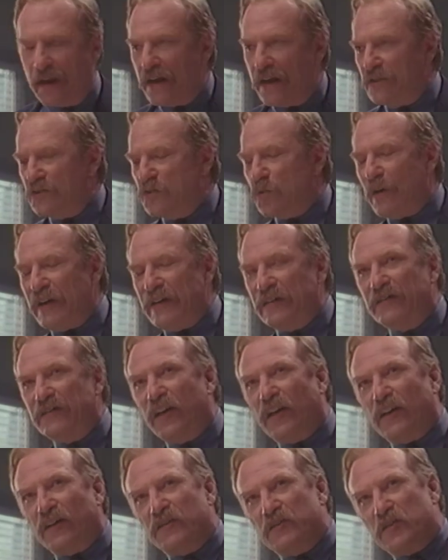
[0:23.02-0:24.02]
In 20
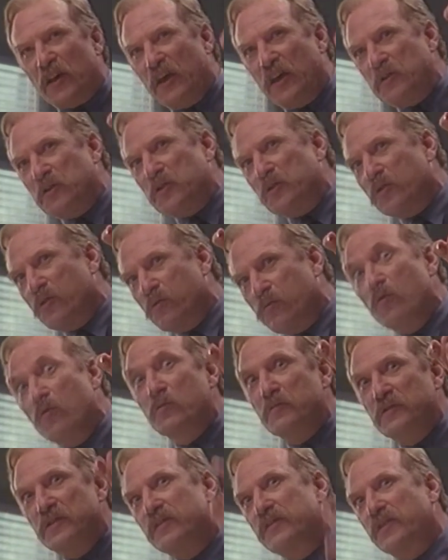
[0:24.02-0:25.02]
seconds, Agent
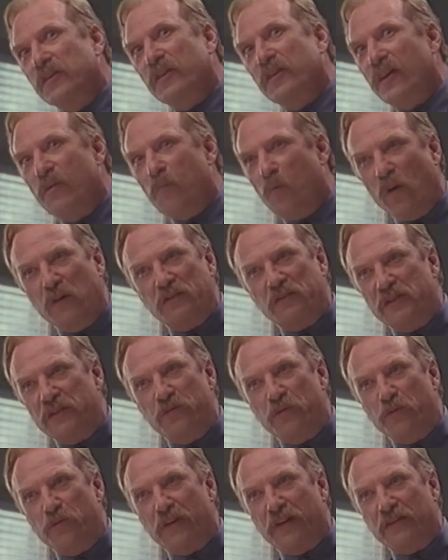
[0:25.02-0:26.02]
Grooms is going to come
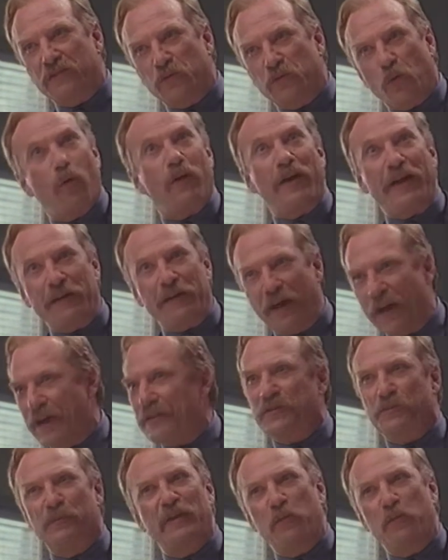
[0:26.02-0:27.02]
waltzing through that door and
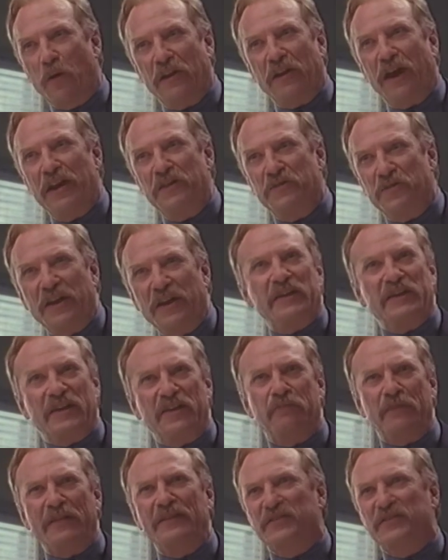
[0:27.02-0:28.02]
ask me what I think.
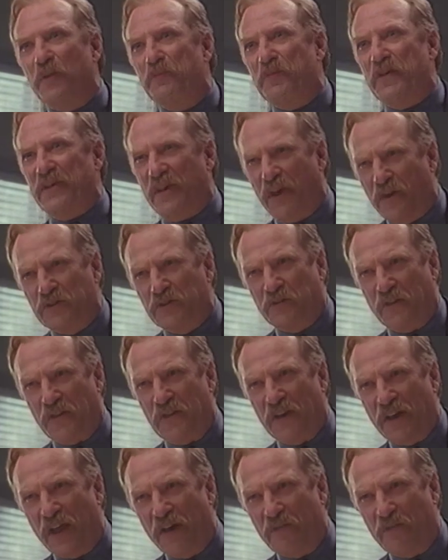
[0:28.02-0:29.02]
Give me something else for
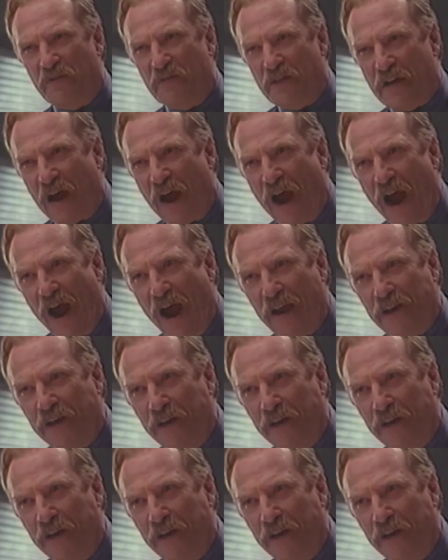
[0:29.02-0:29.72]
the love of God.